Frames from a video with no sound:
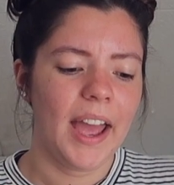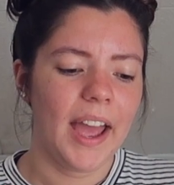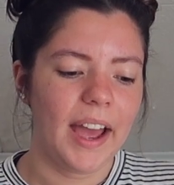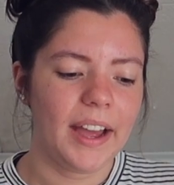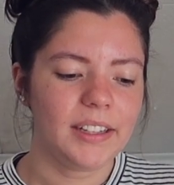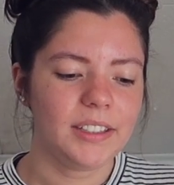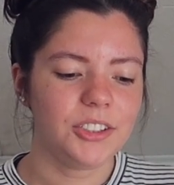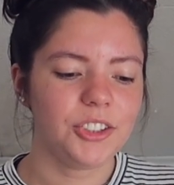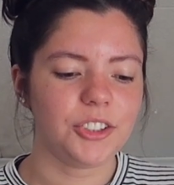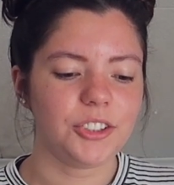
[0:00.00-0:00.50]

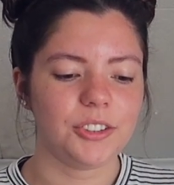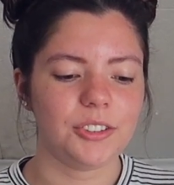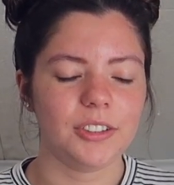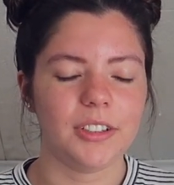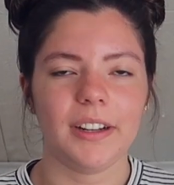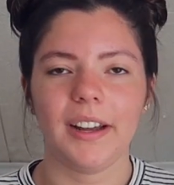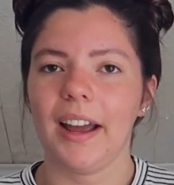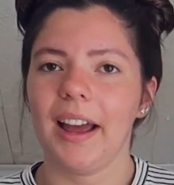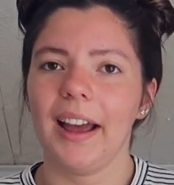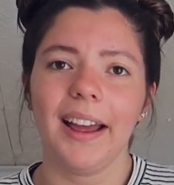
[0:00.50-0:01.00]
and just
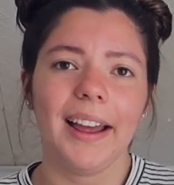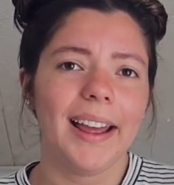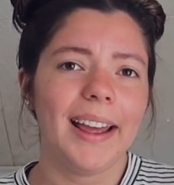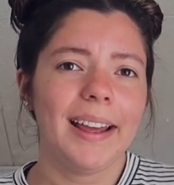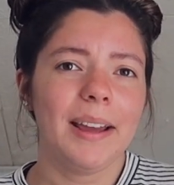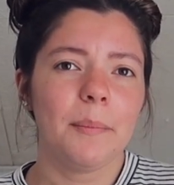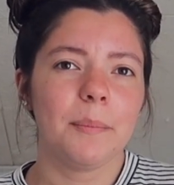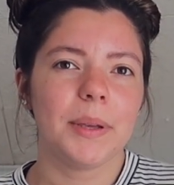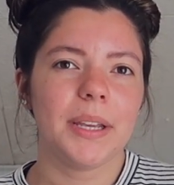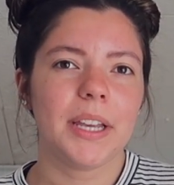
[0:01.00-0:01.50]

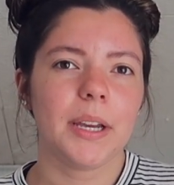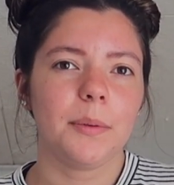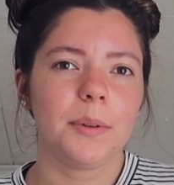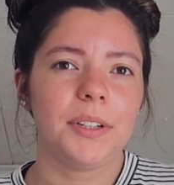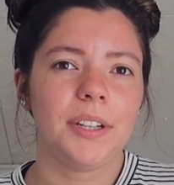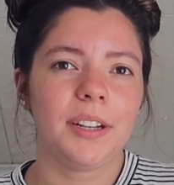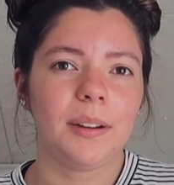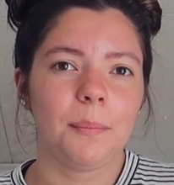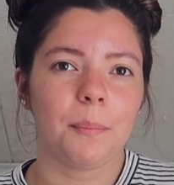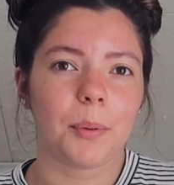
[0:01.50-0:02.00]
being able
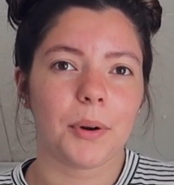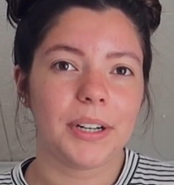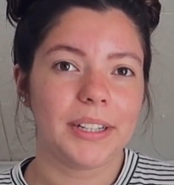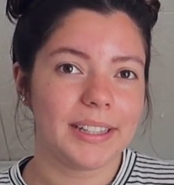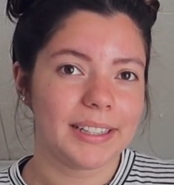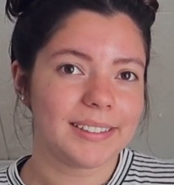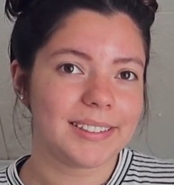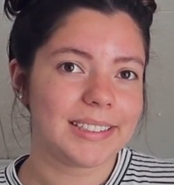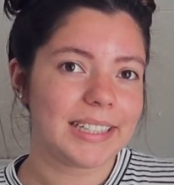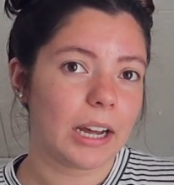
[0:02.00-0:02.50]
to bring
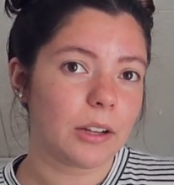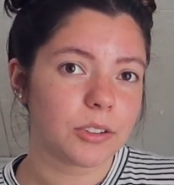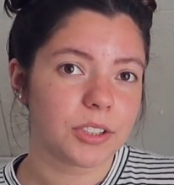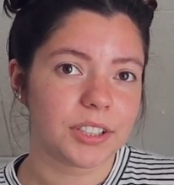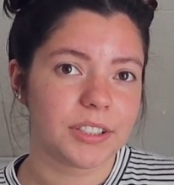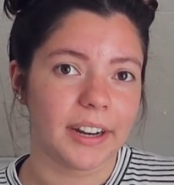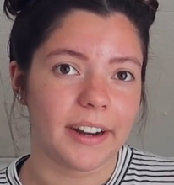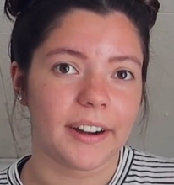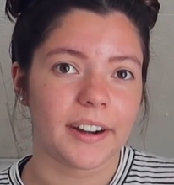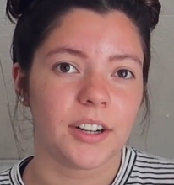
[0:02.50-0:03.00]
this
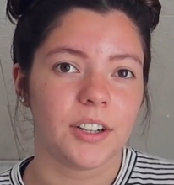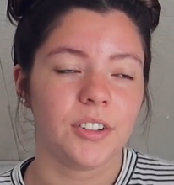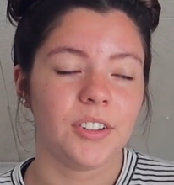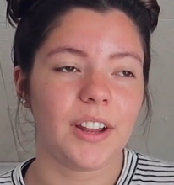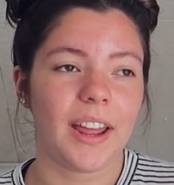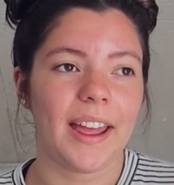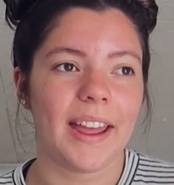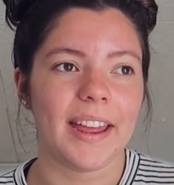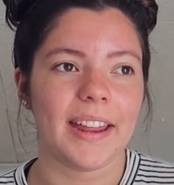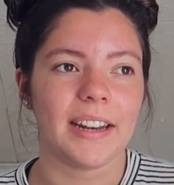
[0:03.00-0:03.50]
downstairs
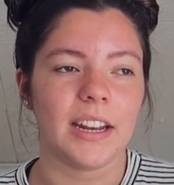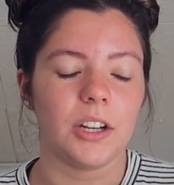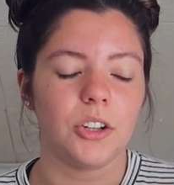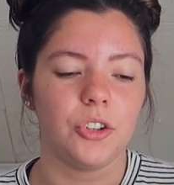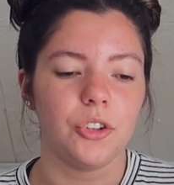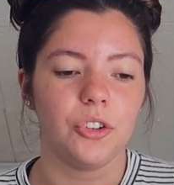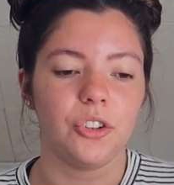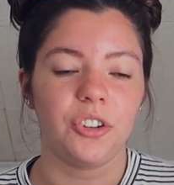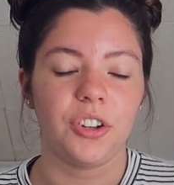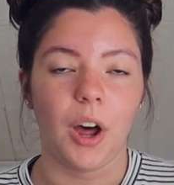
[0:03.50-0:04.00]
and
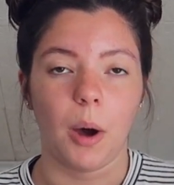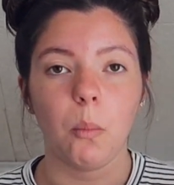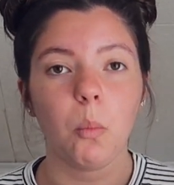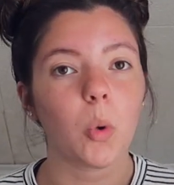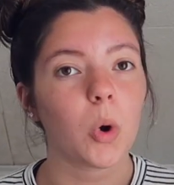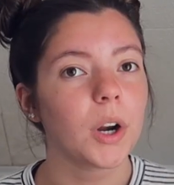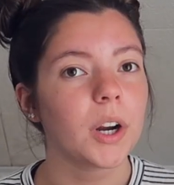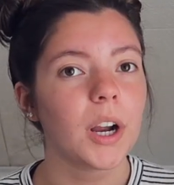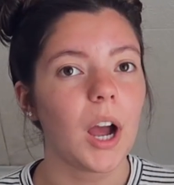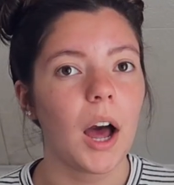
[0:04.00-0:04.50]
do some
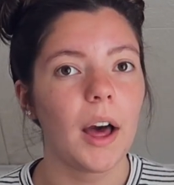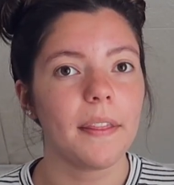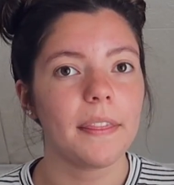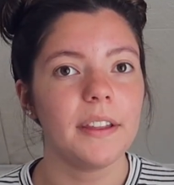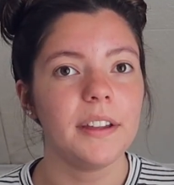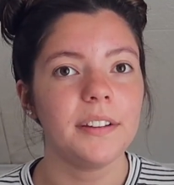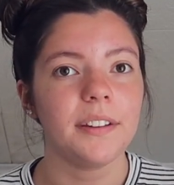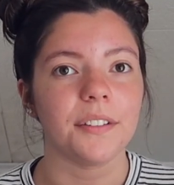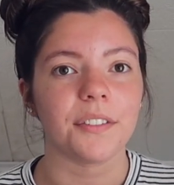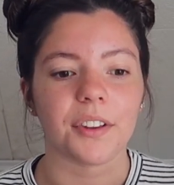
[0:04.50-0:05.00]
work on
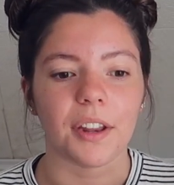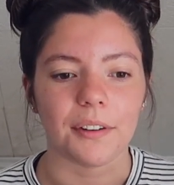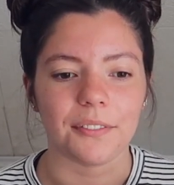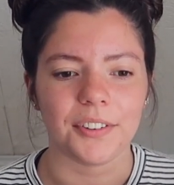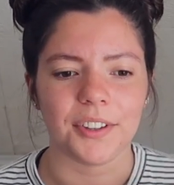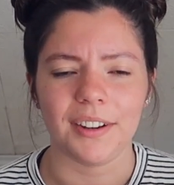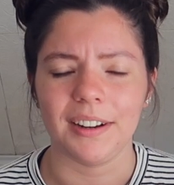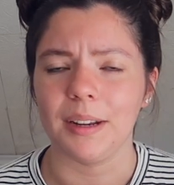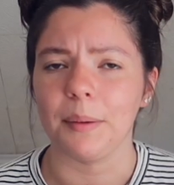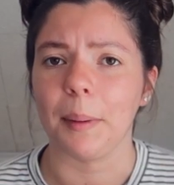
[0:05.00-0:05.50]
this instead of
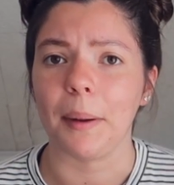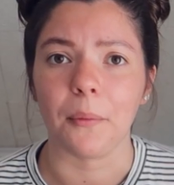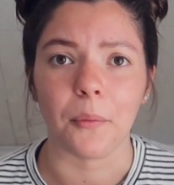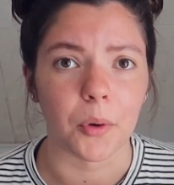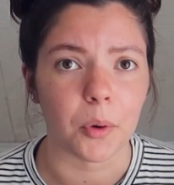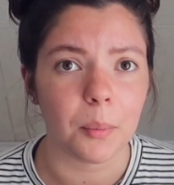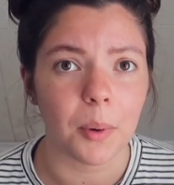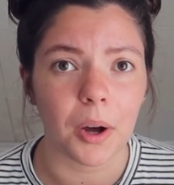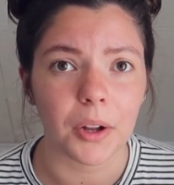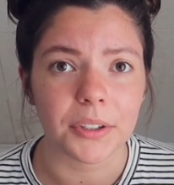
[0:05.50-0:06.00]
sitting in my
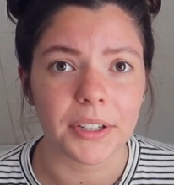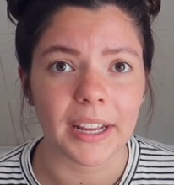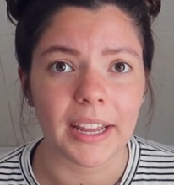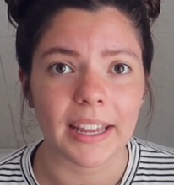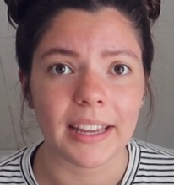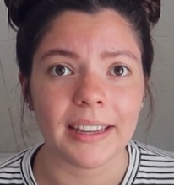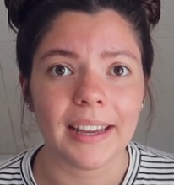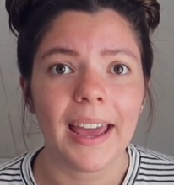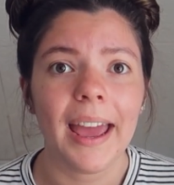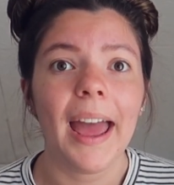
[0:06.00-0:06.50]
room all
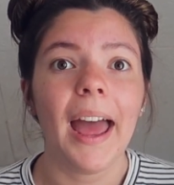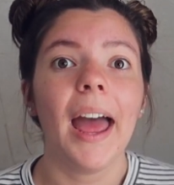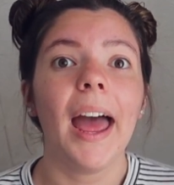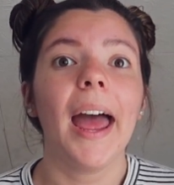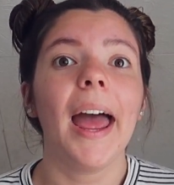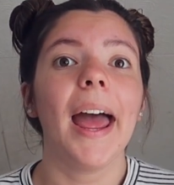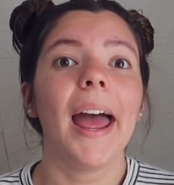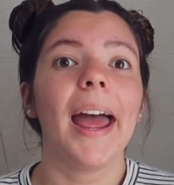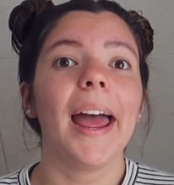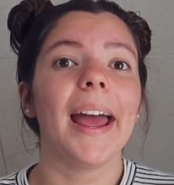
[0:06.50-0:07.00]
day
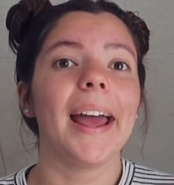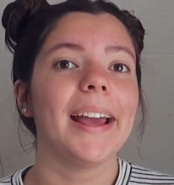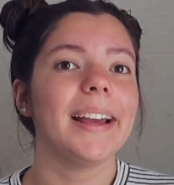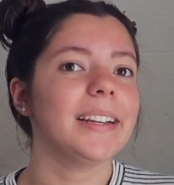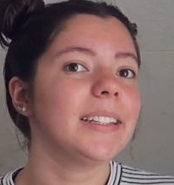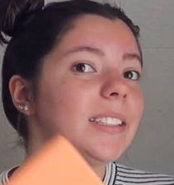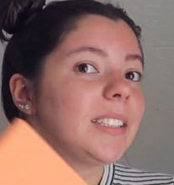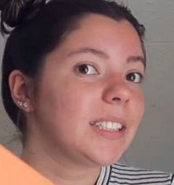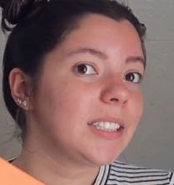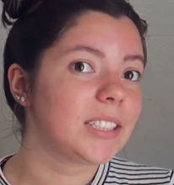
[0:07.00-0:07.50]

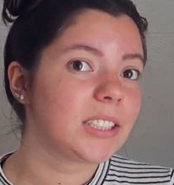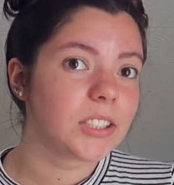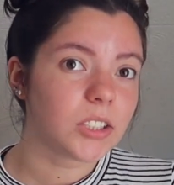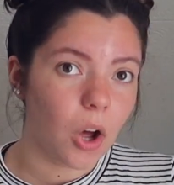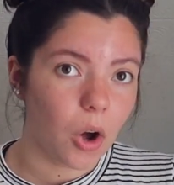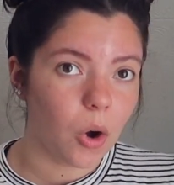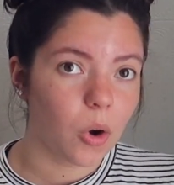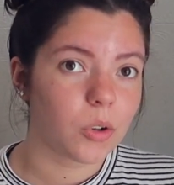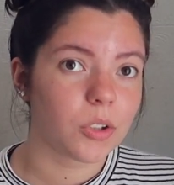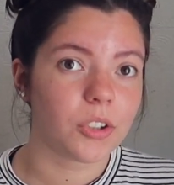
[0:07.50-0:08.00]
is
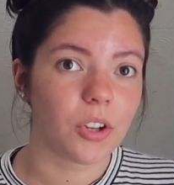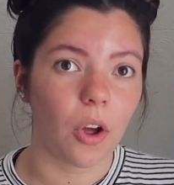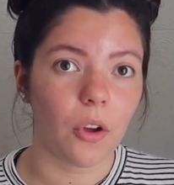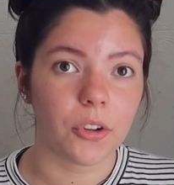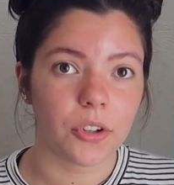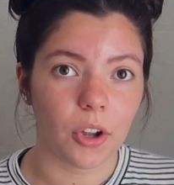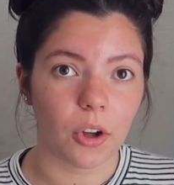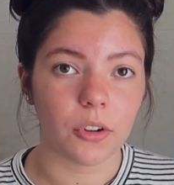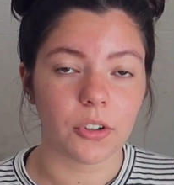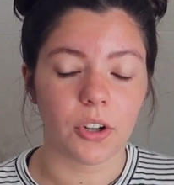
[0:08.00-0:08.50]
so
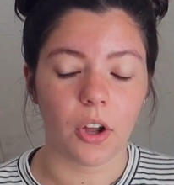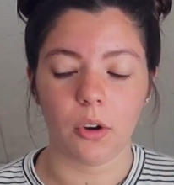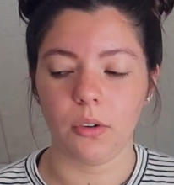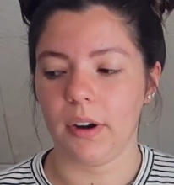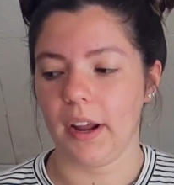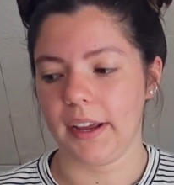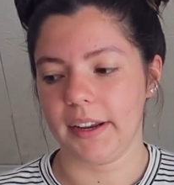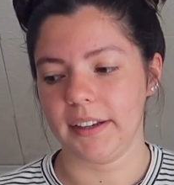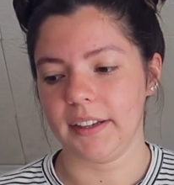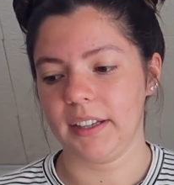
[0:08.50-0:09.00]

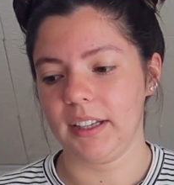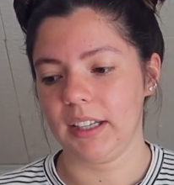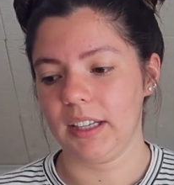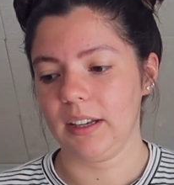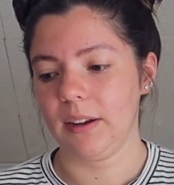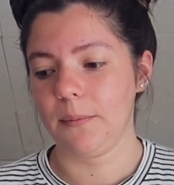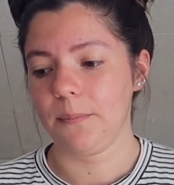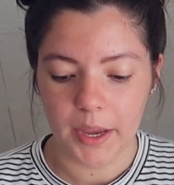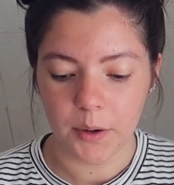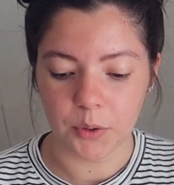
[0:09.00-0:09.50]
nice.
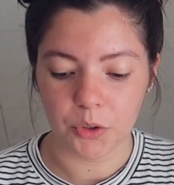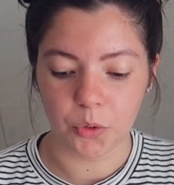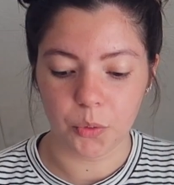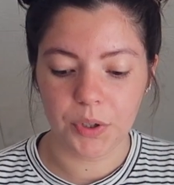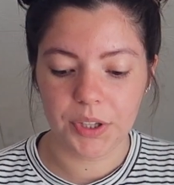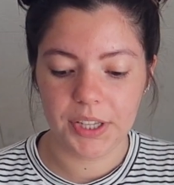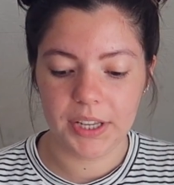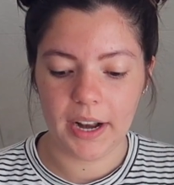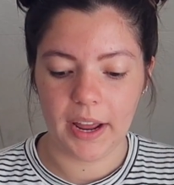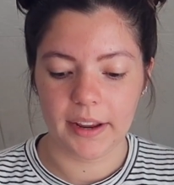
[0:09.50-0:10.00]
And what's
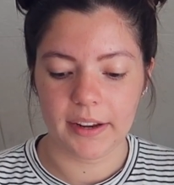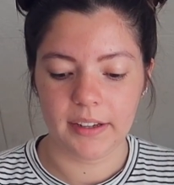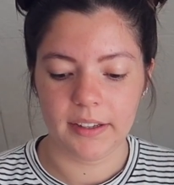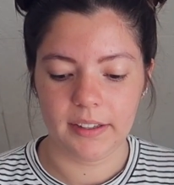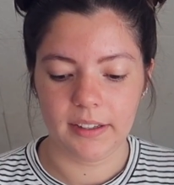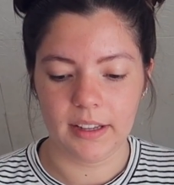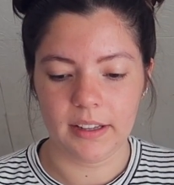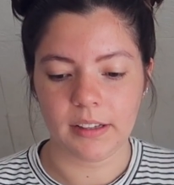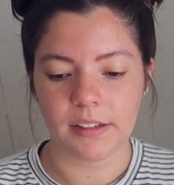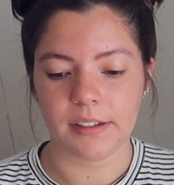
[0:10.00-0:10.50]
really nice
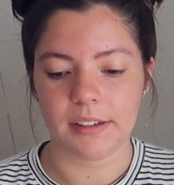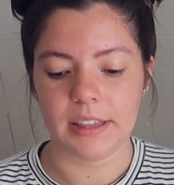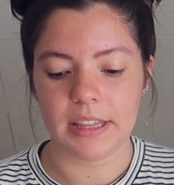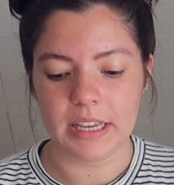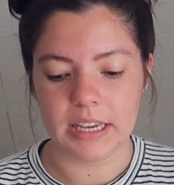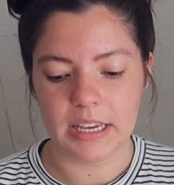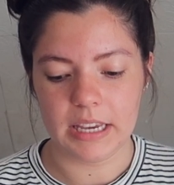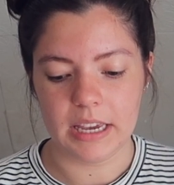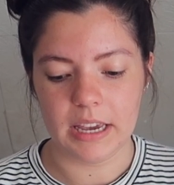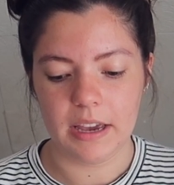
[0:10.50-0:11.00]
is
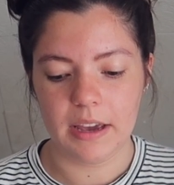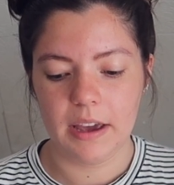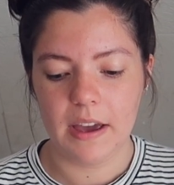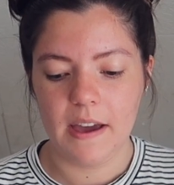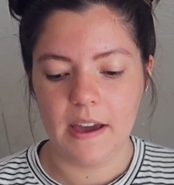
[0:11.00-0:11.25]
the